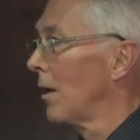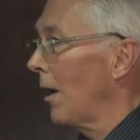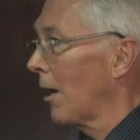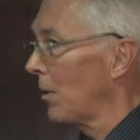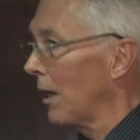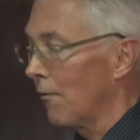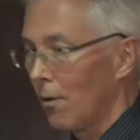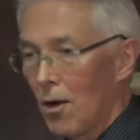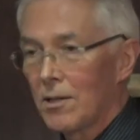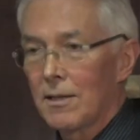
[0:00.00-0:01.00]
And we have
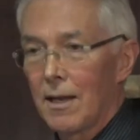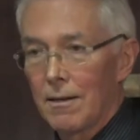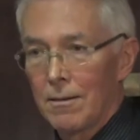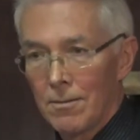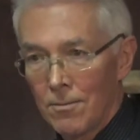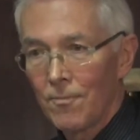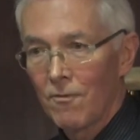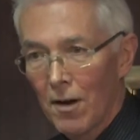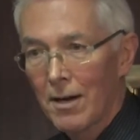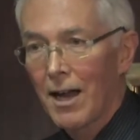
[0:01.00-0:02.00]
learned it at a
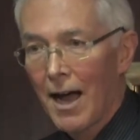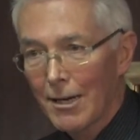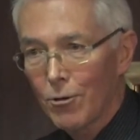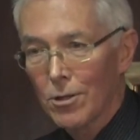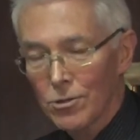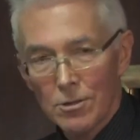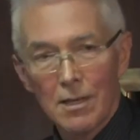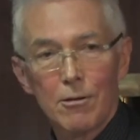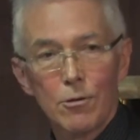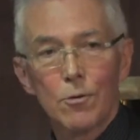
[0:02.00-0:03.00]
very high cost
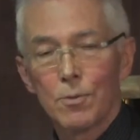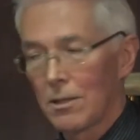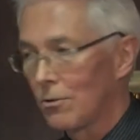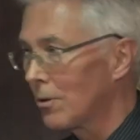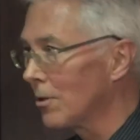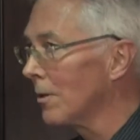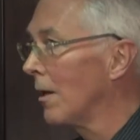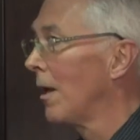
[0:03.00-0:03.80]
in the European Union,